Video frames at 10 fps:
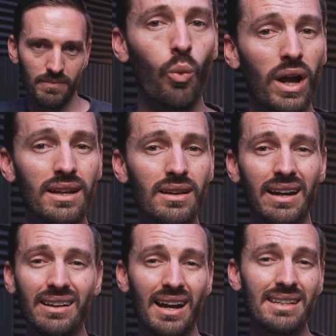One, a
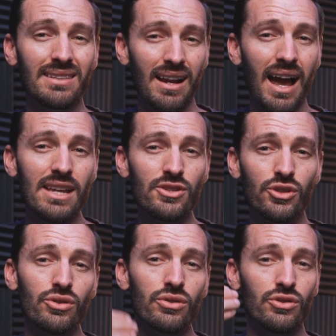client that hires
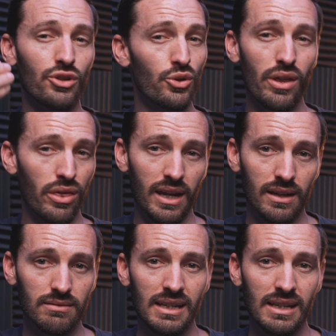you to do the thing,